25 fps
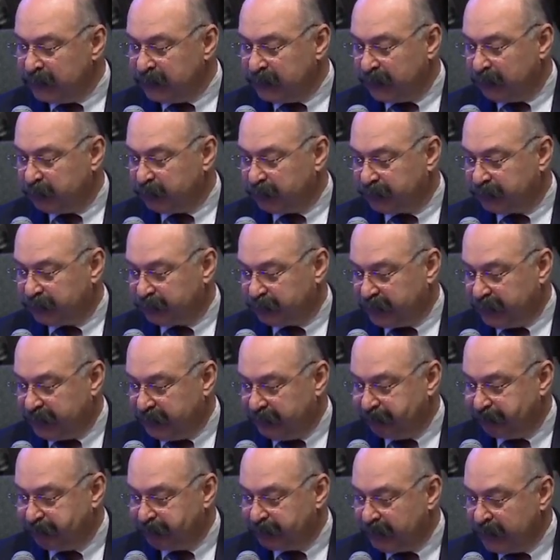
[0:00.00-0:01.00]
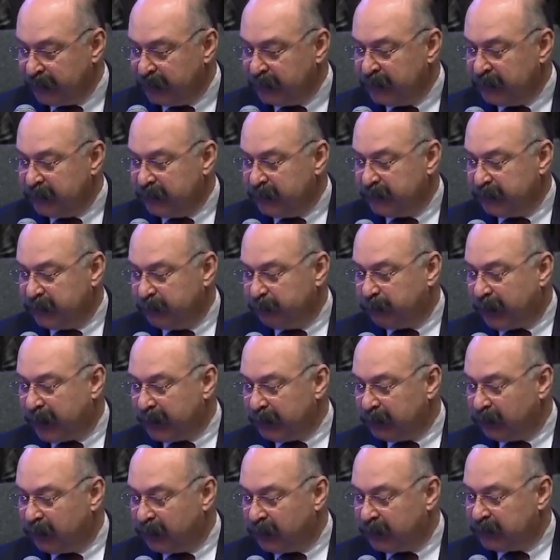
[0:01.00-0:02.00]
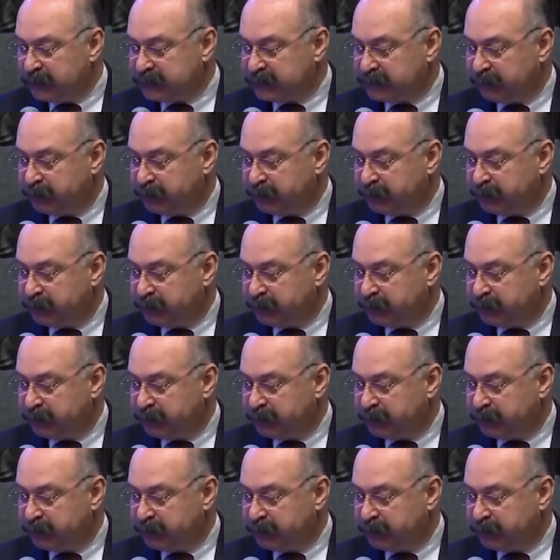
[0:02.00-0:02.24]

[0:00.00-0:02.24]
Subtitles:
Number 3, the bylaws